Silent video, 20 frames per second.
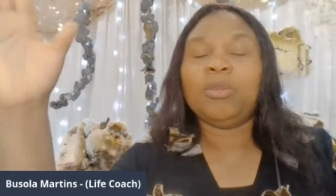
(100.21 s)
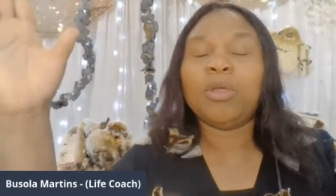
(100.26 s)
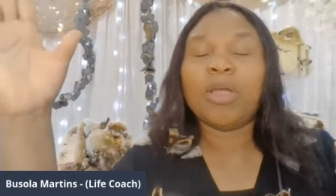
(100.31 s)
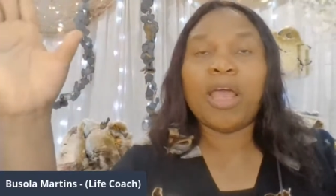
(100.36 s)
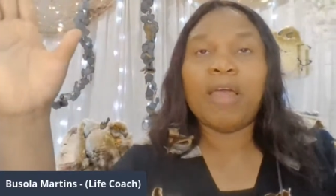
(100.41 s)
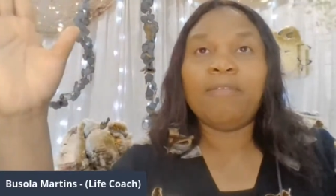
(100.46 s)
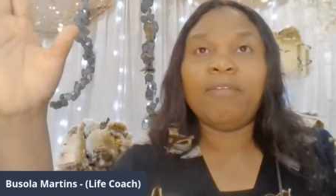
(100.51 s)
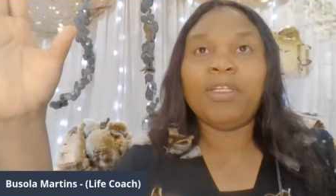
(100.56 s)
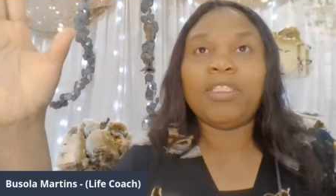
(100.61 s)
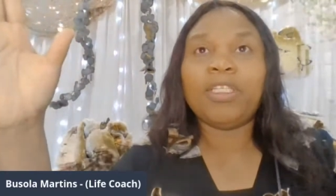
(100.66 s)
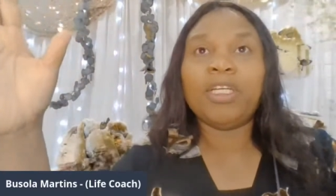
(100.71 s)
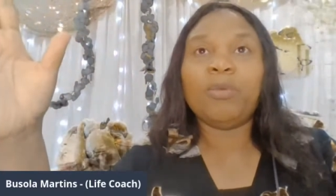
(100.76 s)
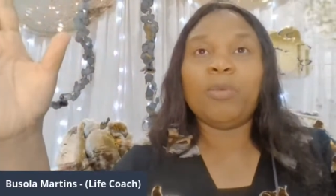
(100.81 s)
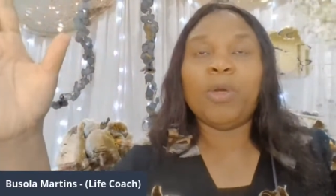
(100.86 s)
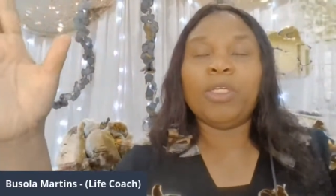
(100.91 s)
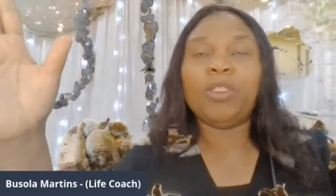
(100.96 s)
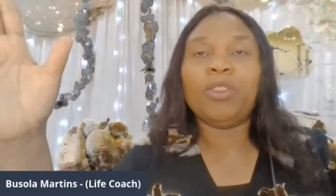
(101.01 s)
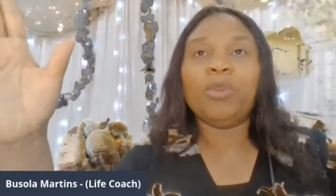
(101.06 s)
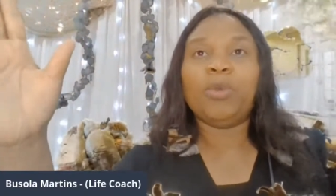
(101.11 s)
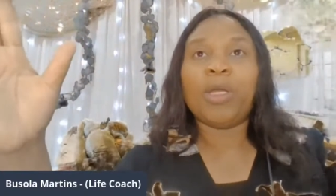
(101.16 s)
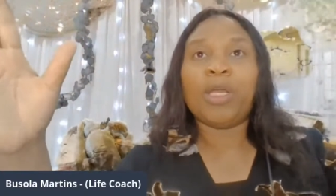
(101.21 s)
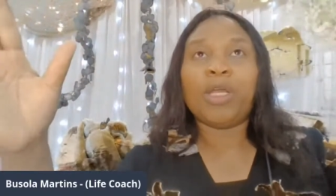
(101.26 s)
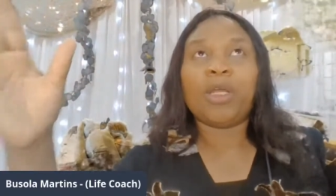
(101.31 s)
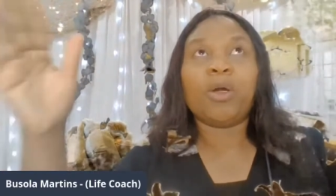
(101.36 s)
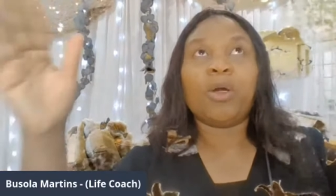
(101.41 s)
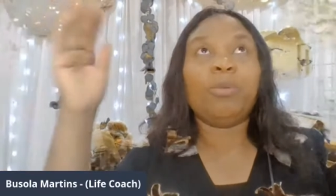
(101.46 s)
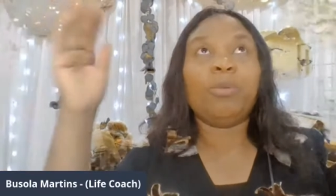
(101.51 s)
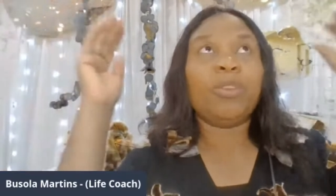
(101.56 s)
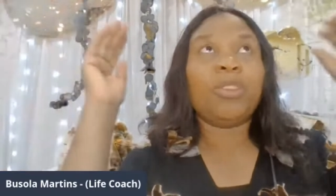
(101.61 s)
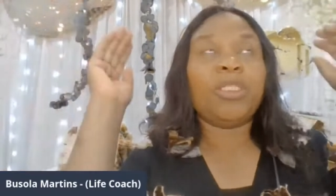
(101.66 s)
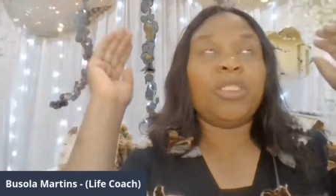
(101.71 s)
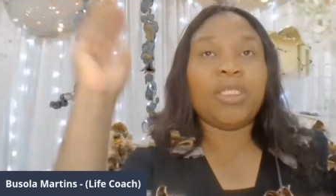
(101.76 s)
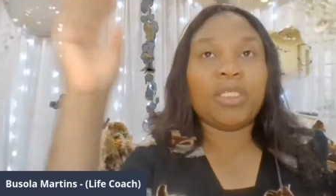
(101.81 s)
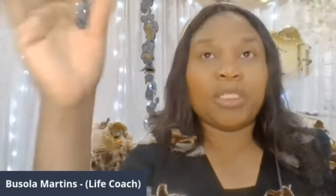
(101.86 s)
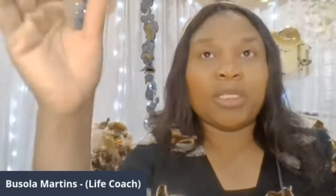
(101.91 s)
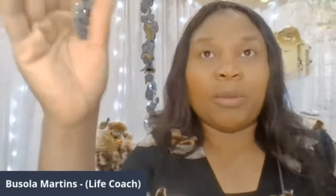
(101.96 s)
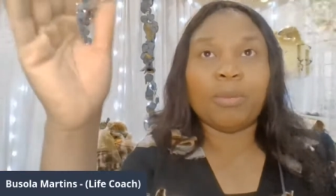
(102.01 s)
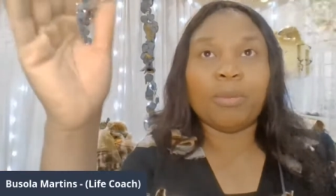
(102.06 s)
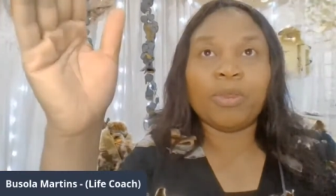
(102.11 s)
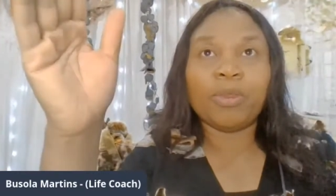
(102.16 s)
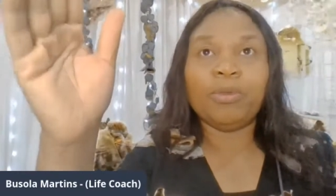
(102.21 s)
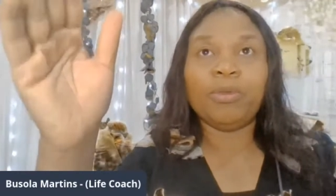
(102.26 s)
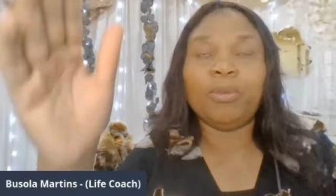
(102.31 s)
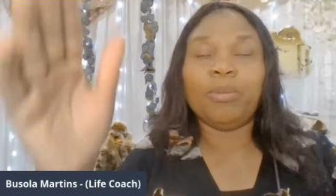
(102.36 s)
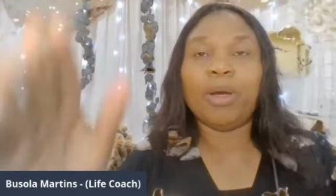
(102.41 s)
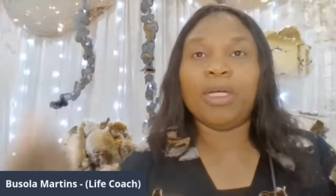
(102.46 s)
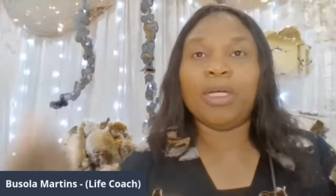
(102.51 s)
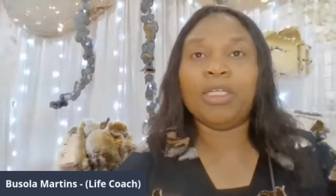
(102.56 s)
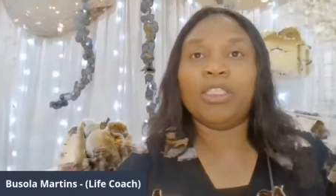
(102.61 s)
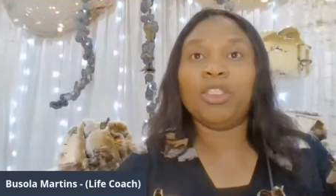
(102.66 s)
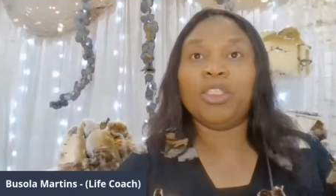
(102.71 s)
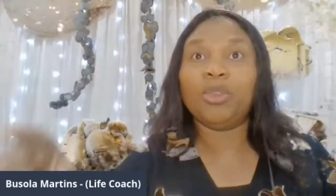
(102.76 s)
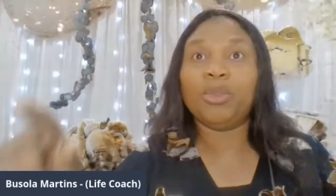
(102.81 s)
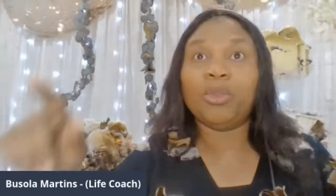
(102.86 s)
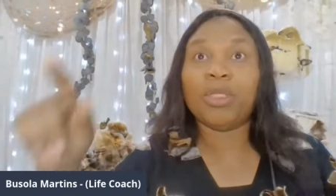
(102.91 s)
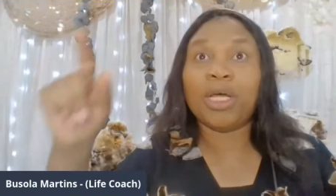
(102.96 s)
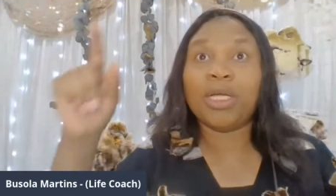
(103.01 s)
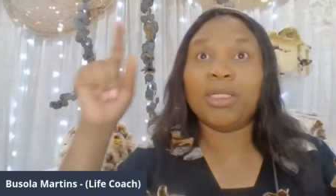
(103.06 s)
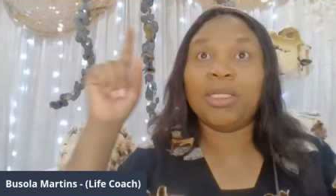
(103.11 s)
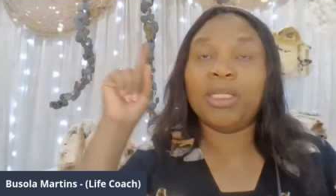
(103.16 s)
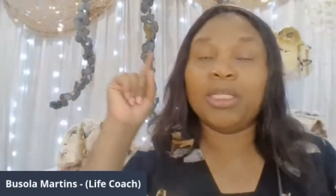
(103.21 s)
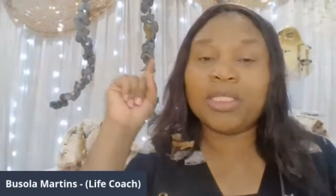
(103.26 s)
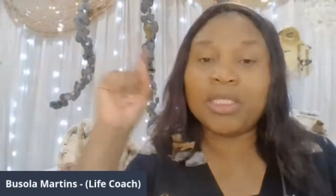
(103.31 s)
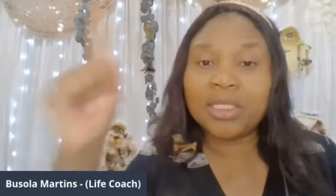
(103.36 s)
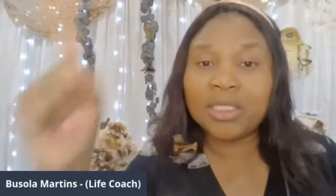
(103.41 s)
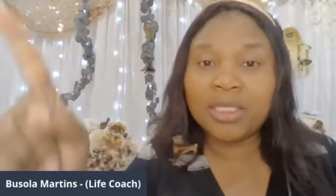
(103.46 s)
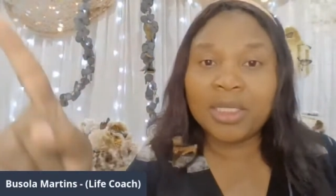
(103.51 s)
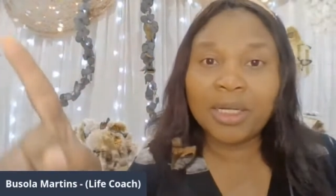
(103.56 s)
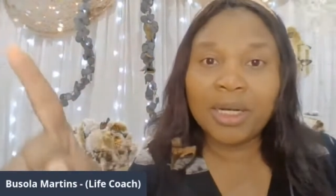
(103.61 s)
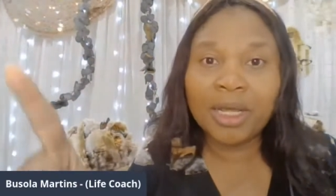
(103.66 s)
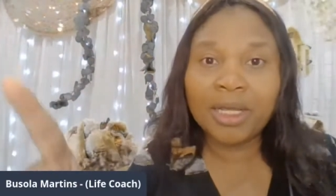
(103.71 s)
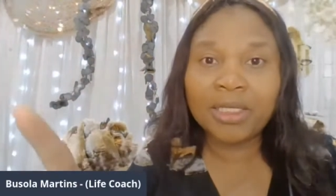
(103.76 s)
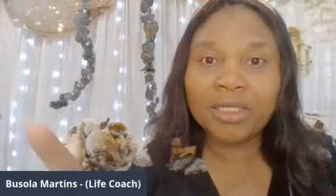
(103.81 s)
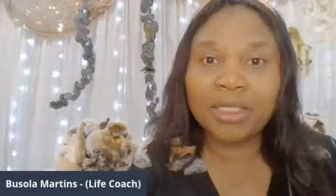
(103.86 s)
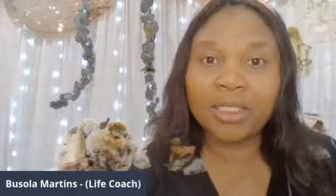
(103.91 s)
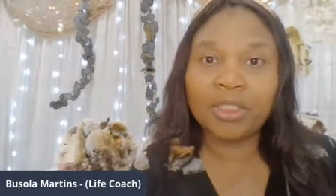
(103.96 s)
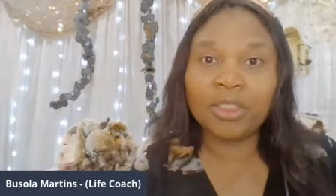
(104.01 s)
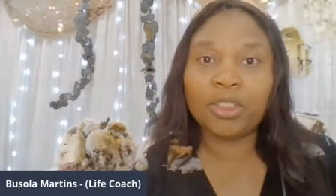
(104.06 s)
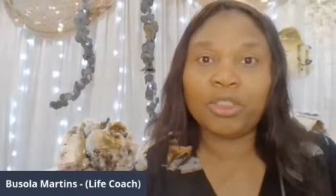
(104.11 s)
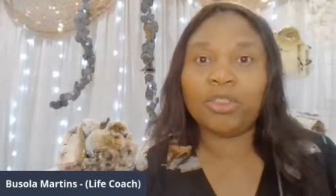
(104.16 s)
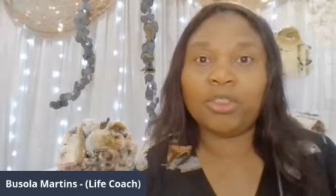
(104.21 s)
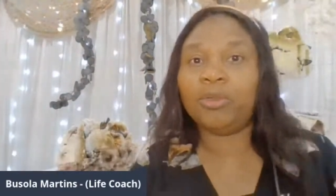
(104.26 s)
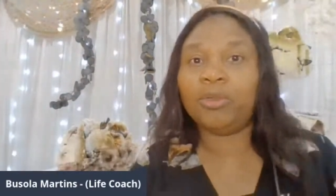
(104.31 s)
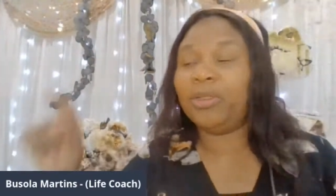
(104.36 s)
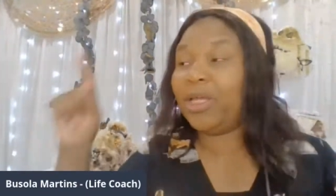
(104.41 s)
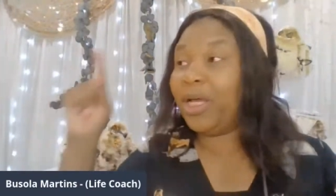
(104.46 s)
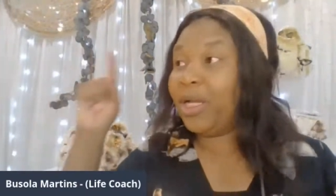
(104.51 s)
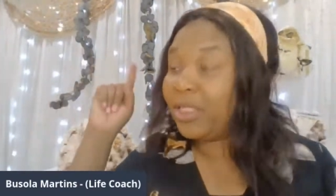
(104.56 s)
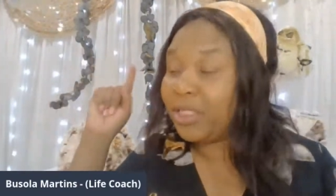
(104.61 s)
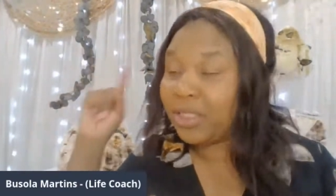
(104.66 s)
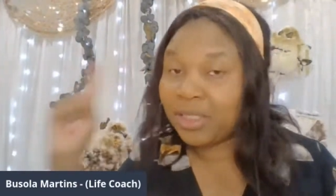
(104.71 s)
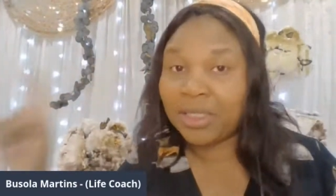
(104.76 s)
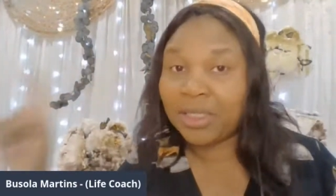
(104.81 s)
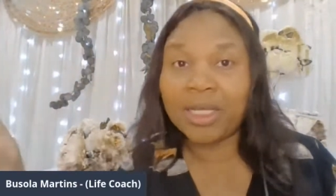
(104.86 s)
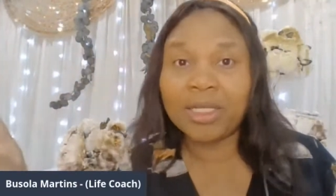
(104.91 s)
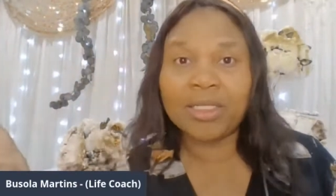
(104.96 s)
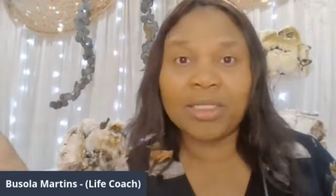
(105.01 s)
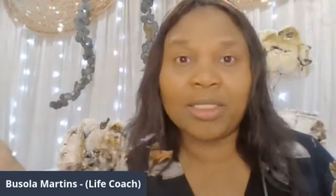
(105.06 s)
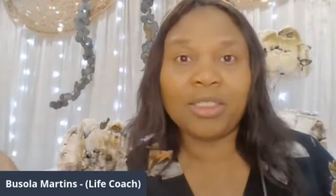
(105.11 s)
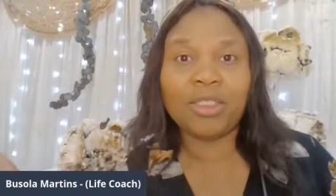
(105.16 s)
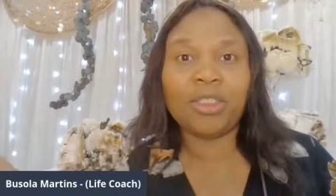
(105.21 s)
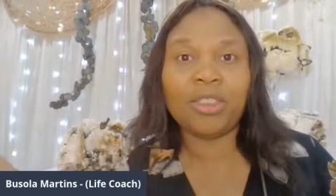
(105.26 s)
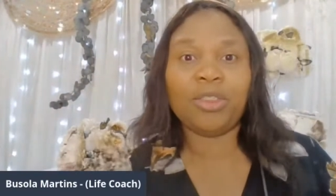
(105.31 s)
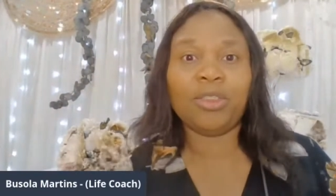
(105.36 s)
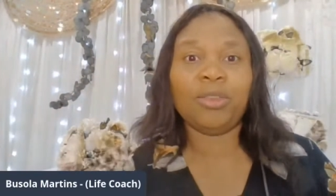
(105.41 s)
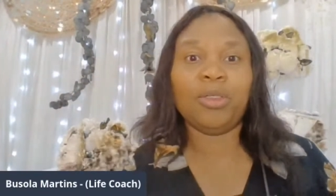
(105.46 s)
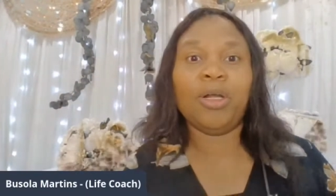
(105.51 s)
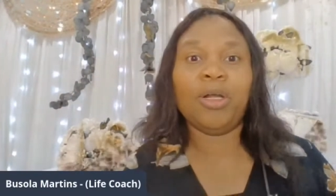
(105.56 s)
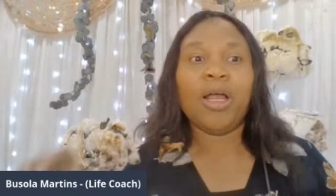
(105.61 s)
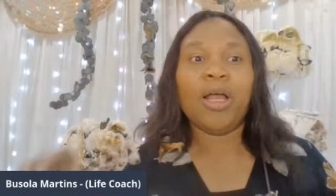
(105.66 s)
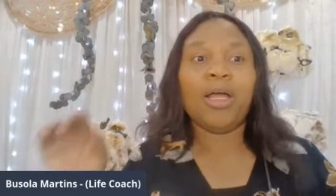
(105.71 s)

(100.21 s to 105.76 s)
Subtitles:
every day when you wake up, you see something reminding you that this is the next thing to do. That is the next thing to do.